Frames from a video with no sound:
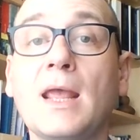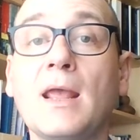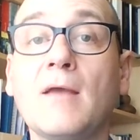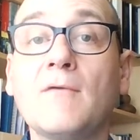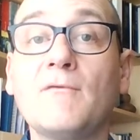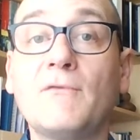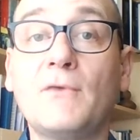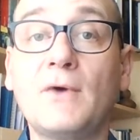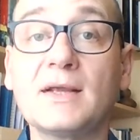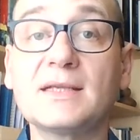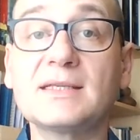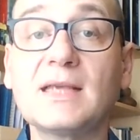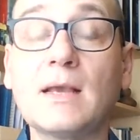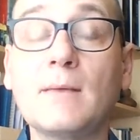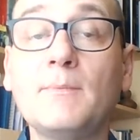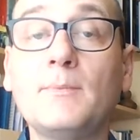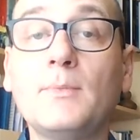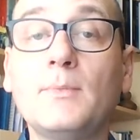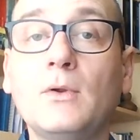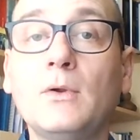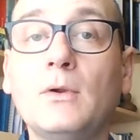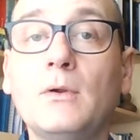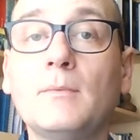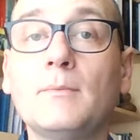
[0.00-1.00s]
For
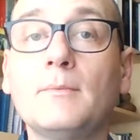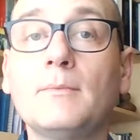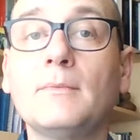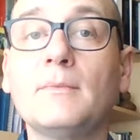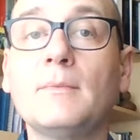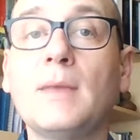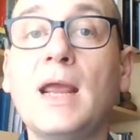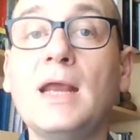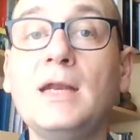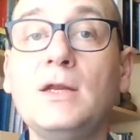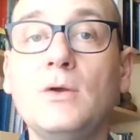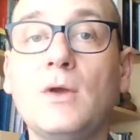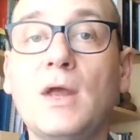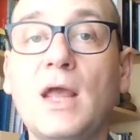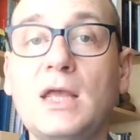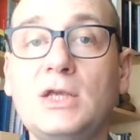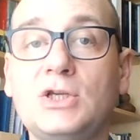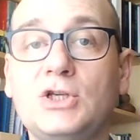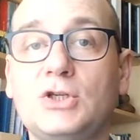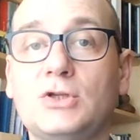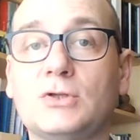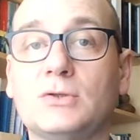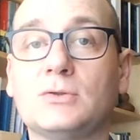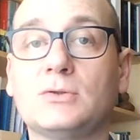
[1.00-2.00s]
example,
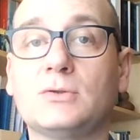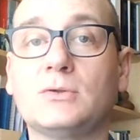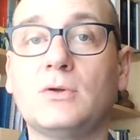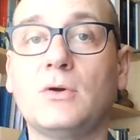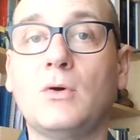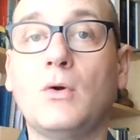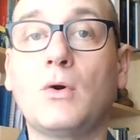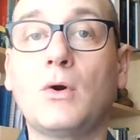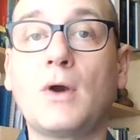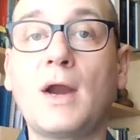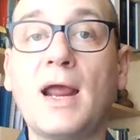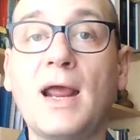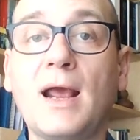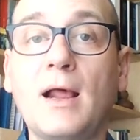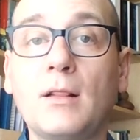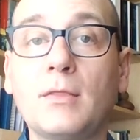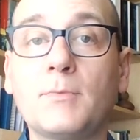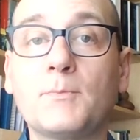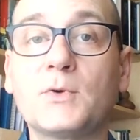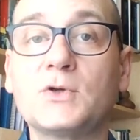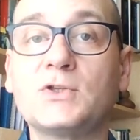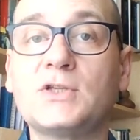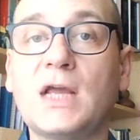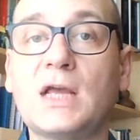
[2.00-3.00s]
education or
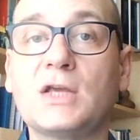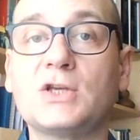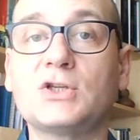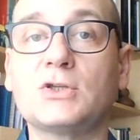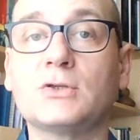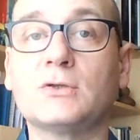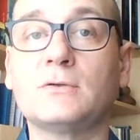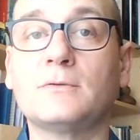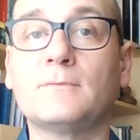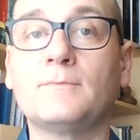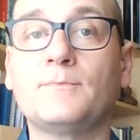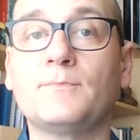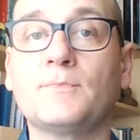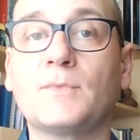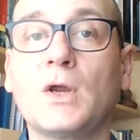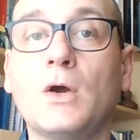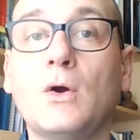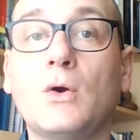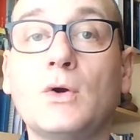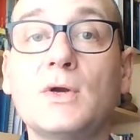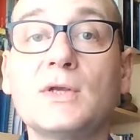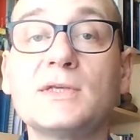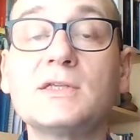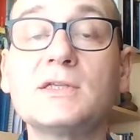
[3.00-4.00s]
health protection
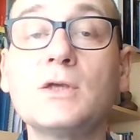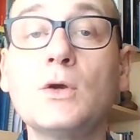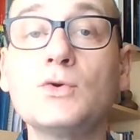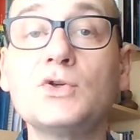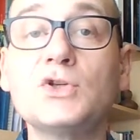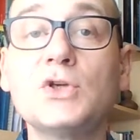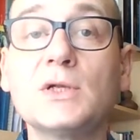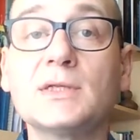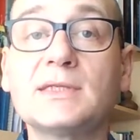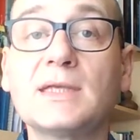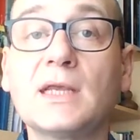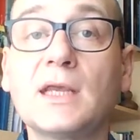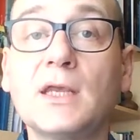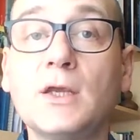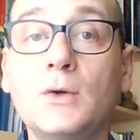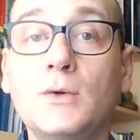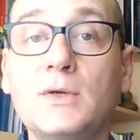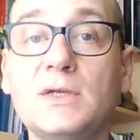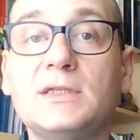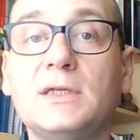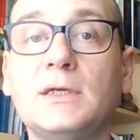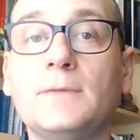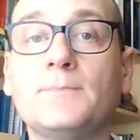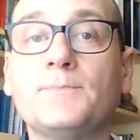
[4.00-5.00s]
or social
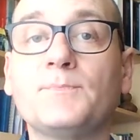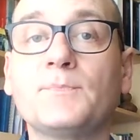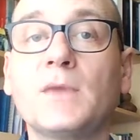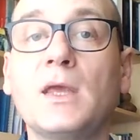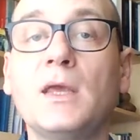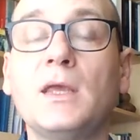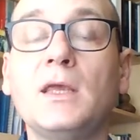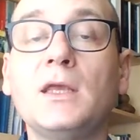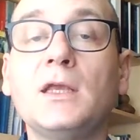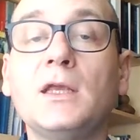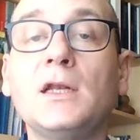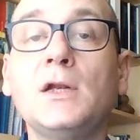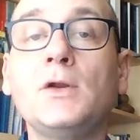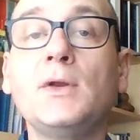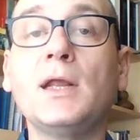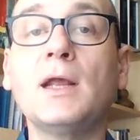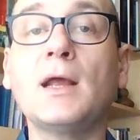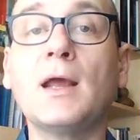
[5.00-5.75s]
security, including